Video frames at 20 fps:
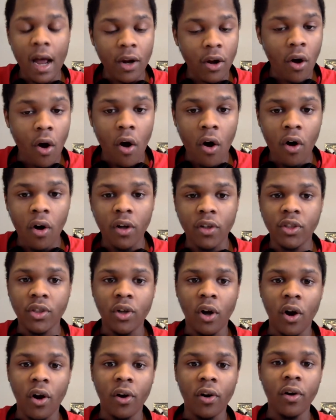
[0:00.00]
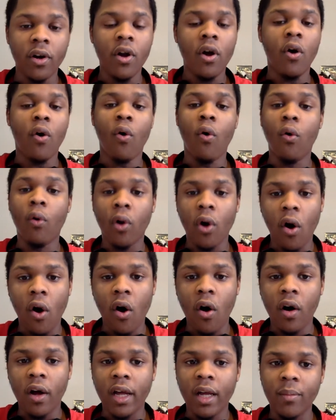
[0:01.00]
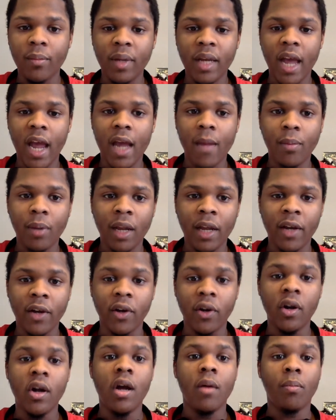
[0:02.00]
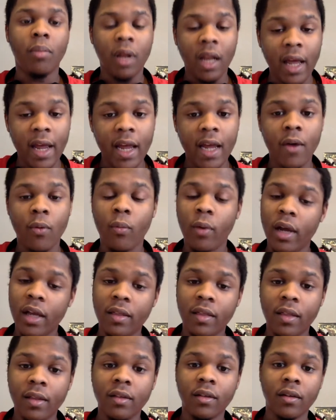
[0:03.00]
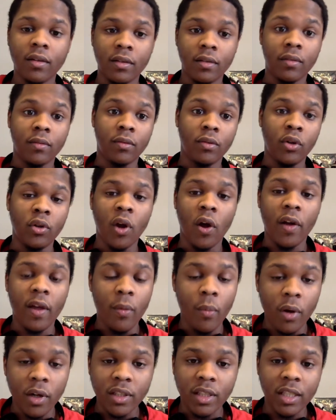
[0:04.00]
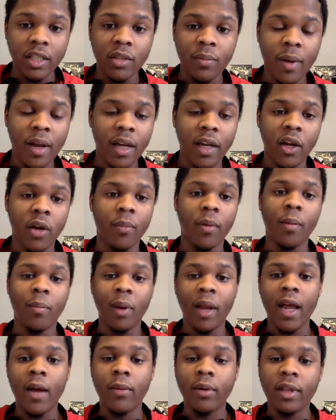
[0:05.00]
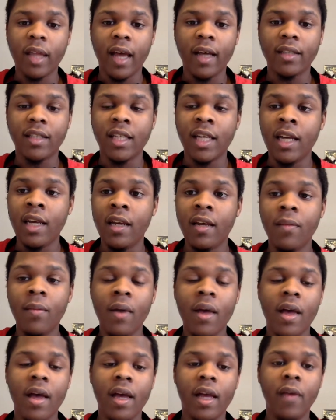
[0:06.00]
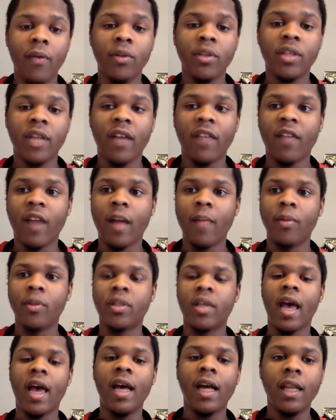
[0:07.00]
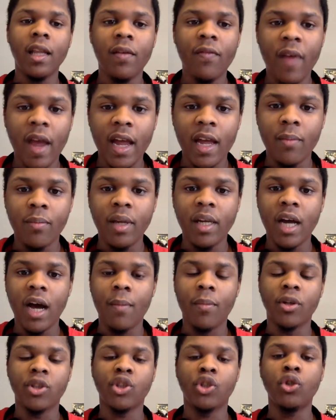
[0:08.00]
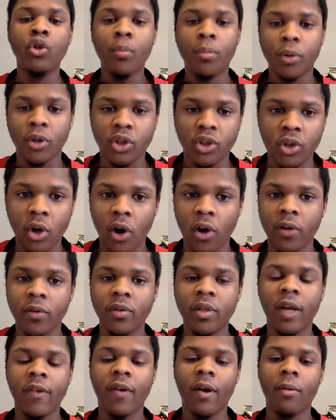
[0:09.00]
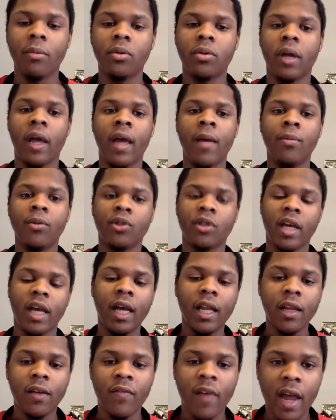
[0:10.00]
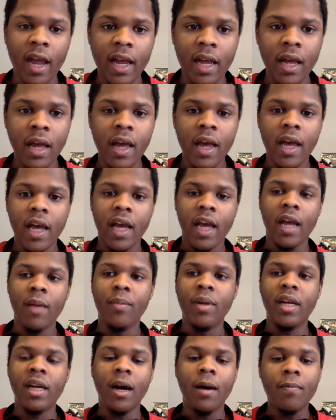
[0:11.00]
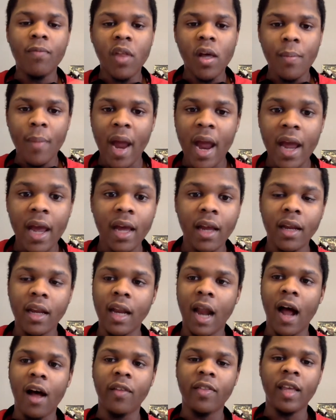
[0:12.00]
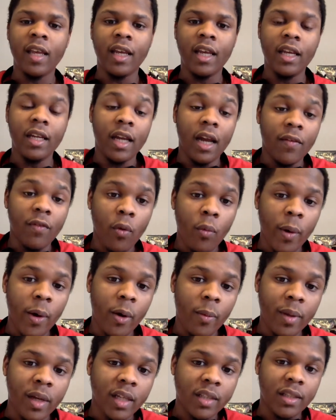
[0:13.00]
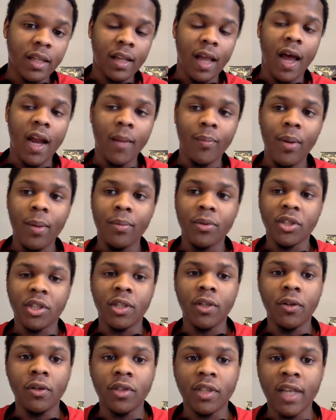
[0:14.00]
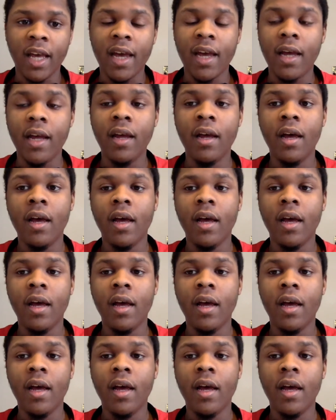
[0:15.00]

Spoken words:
an all-star or an all-NBA player playing with, you know, he won Sixth Man of the Year, but playing with that team, he was never able to elevate and become a superstar. He was never able to elevate and become the man. And I think he never will, because a lot of people still say